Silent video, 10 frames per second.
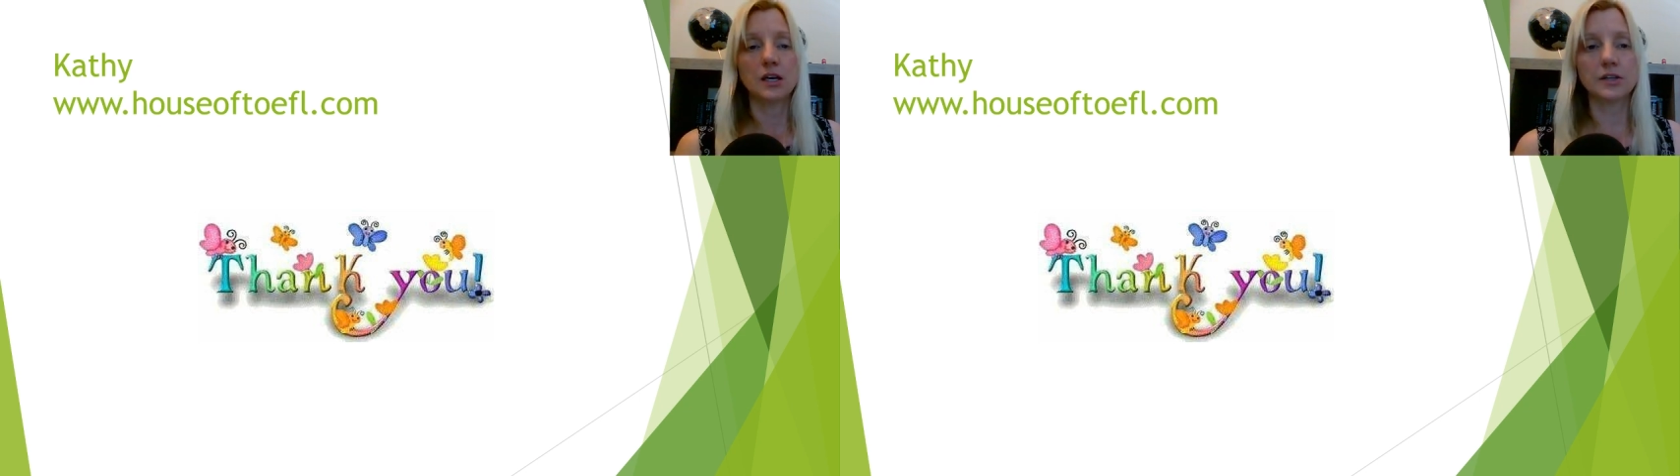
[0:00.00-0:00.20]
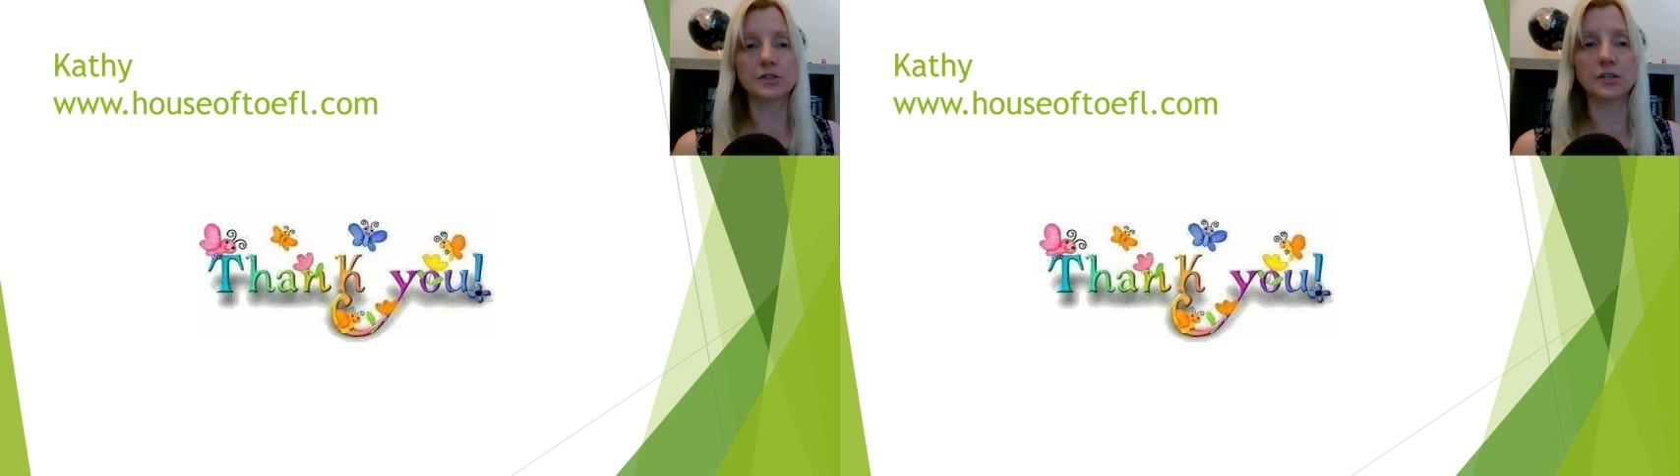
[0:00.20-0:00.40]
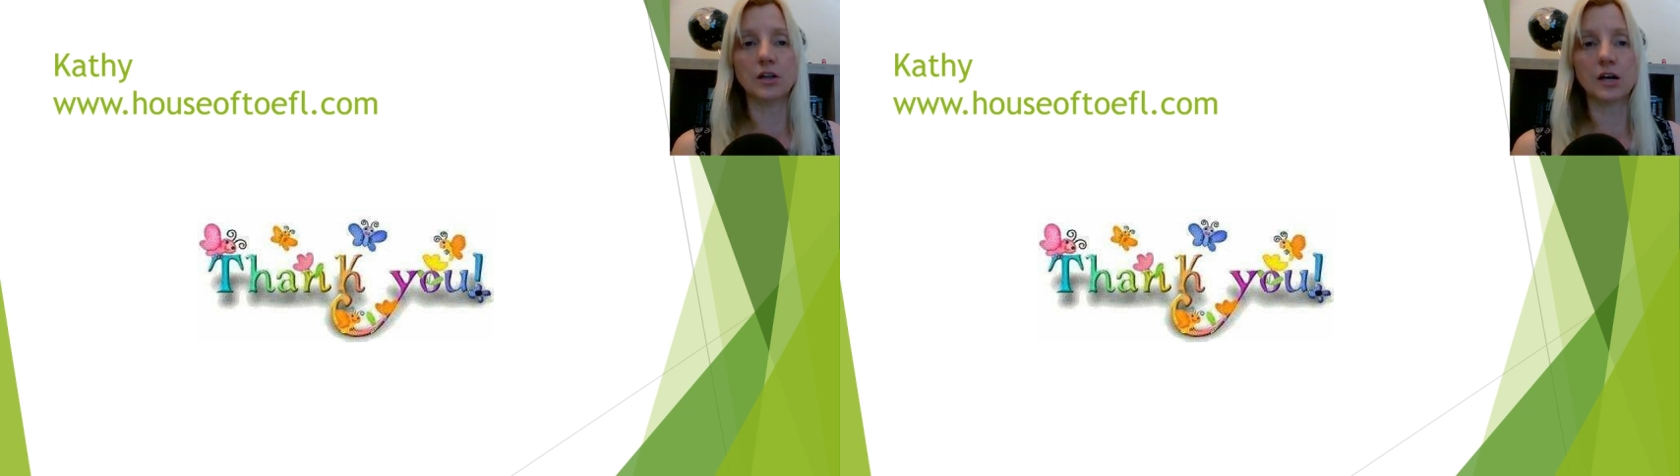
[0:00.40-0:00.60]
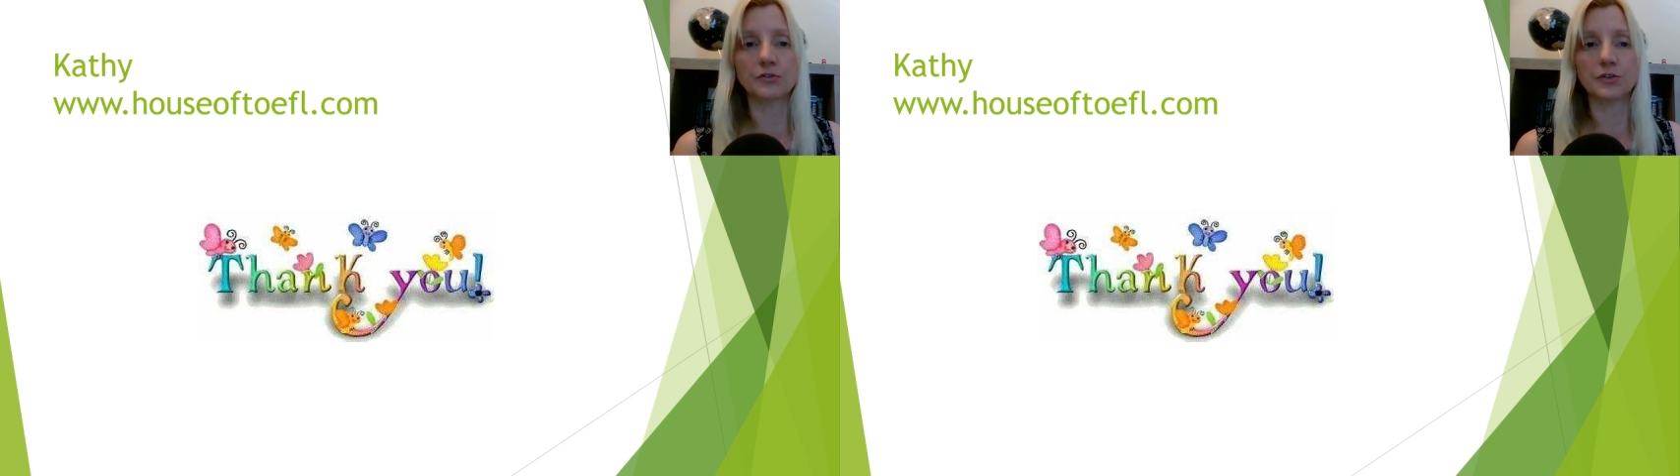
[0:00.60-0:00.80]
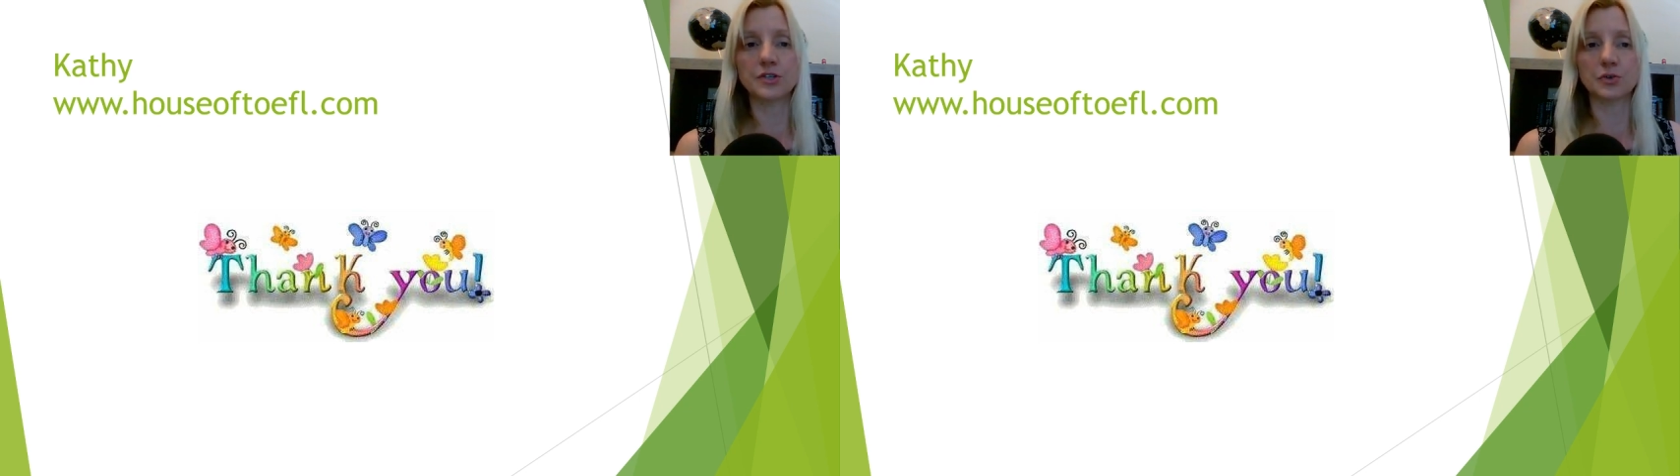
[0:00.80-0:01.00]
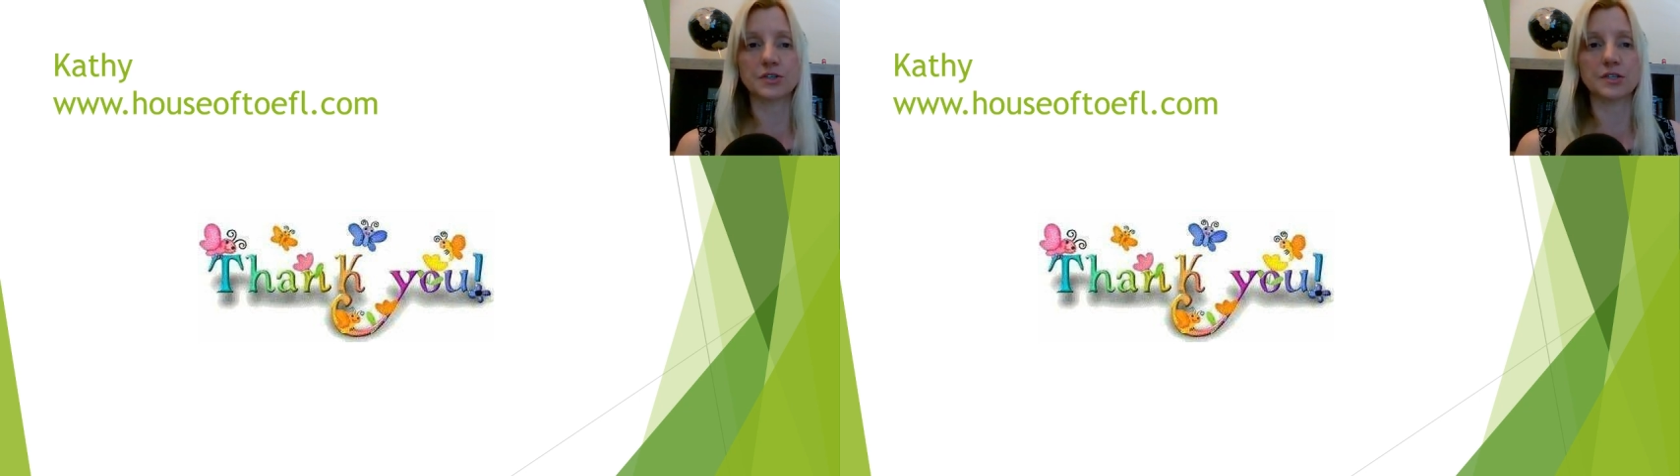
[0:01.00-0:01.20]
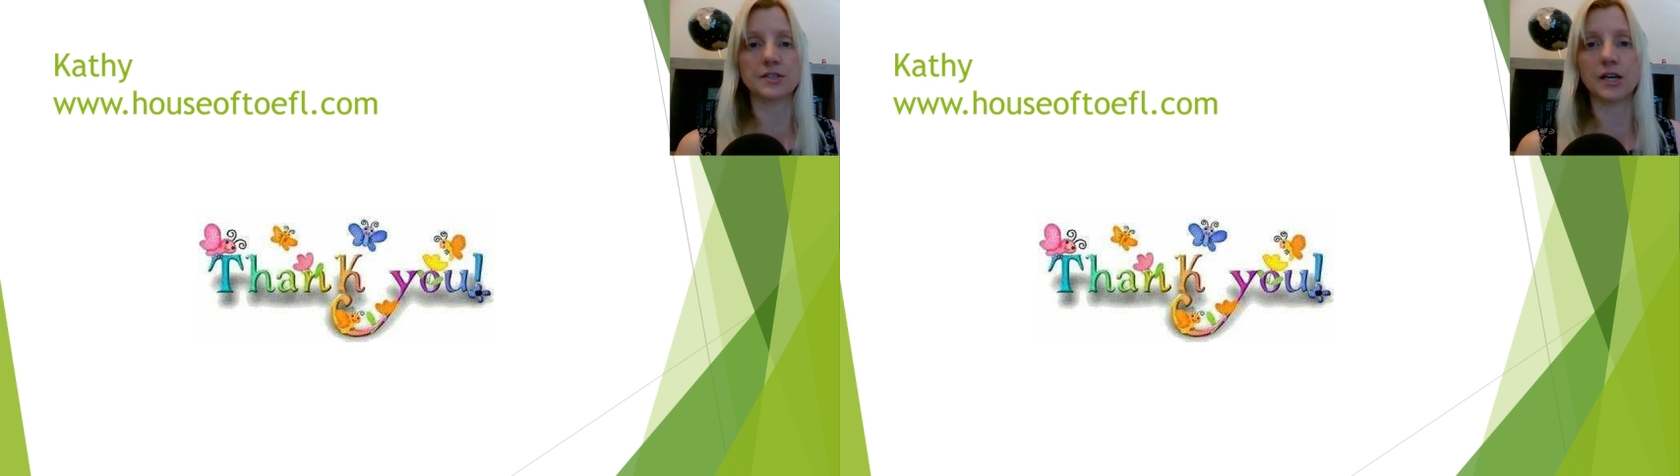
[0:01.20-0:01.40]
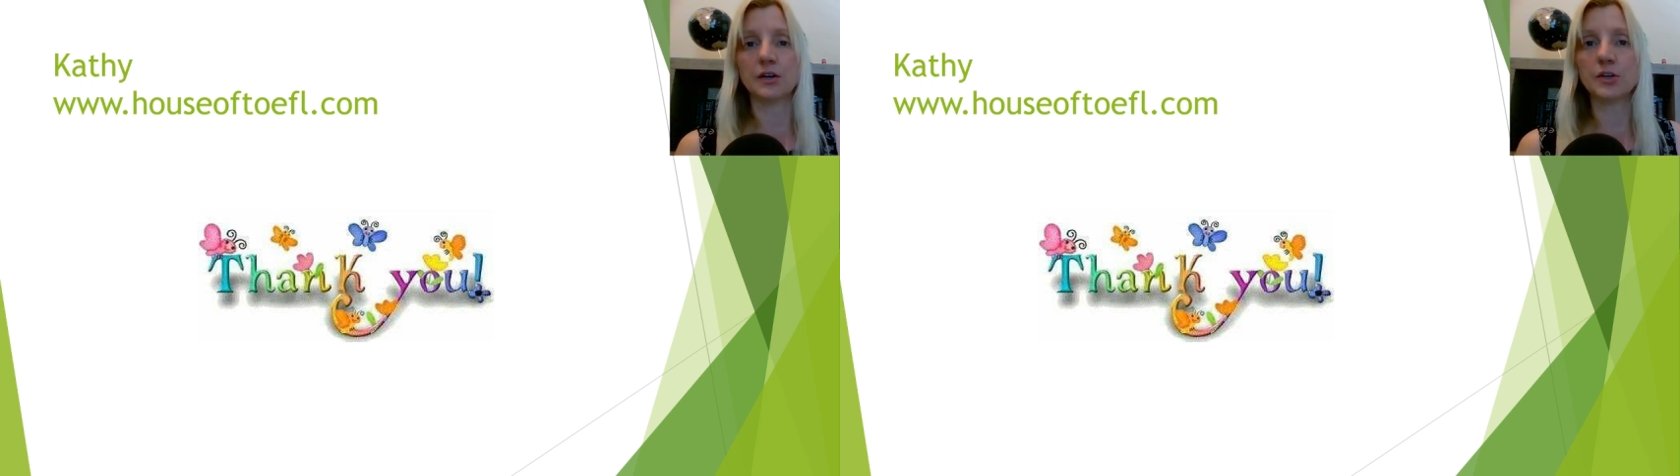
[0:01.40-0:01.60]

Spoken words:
There's a lot of resources there.